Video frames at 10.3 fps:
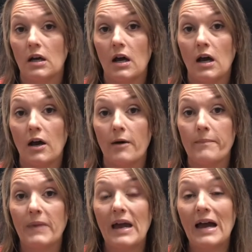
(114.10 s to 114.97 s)

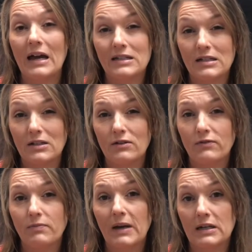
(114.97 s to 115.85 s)

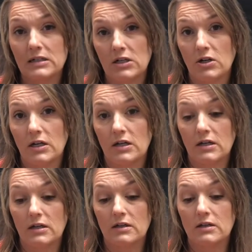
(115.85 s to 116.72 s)
active
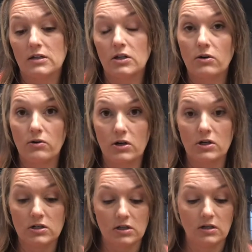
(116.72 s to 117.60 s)
bacteria
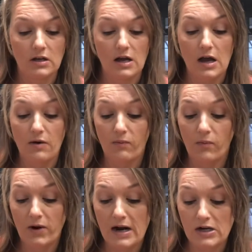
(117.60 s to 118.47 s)
yogurt.
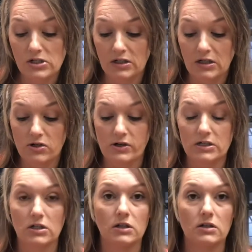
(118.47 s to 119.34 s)
We're actually going
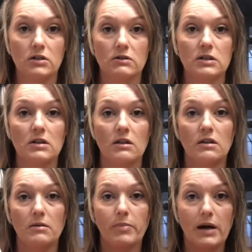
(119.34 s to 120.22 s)
to use
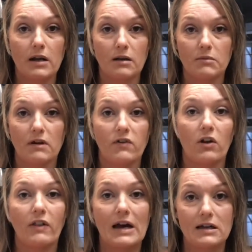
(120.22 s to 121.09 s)
the bottom of
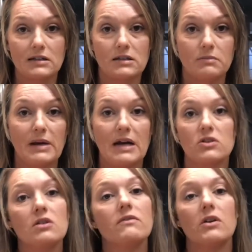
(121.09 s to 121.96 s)
our last batch
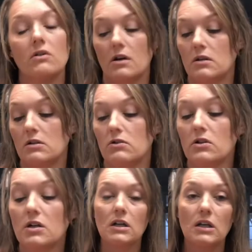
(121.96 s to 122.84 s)
of yogurt. So
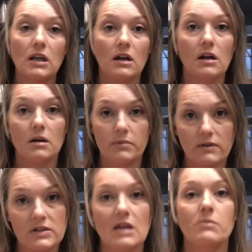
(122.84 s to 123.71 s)
you're need a couple
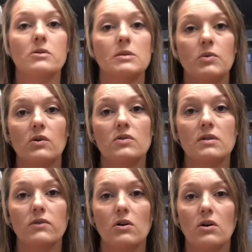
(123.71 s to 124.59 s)
of tablespoons
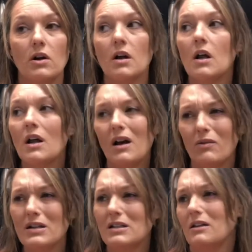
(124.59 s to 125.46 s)
of yogurt. I
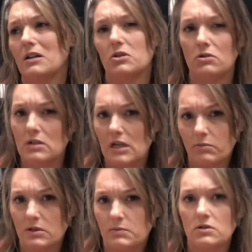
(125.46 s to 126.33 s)
wanna say like 2
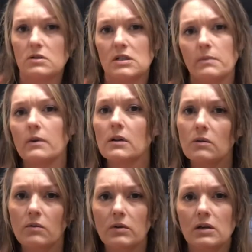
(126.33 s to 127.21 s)
tablespoons is typically
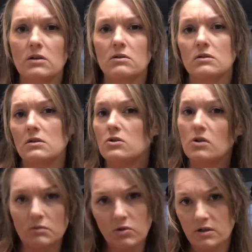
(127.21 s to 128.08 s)
what we use, no
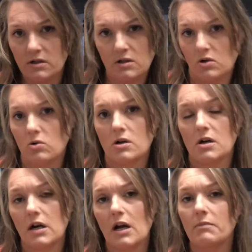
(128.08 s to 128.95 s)
more than 1/4
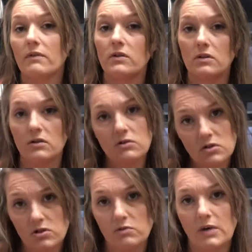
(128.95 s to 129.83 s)
cup. If you use
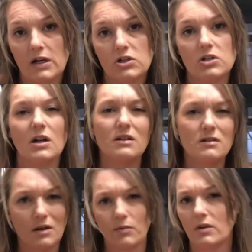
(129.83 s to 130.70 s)
too much, you end
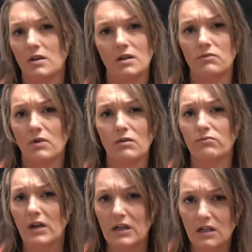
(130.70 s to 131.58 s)
up with a
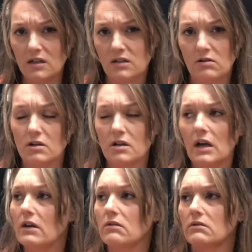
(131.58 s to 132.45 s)
runny yogurt.
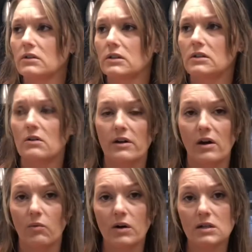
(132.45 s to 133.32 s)
I don't really know how that
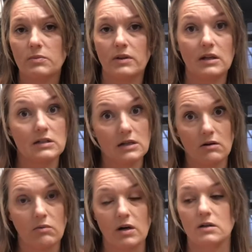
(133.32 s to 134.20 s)
works, but that's how it
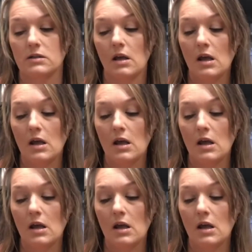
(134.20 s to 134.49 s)
works.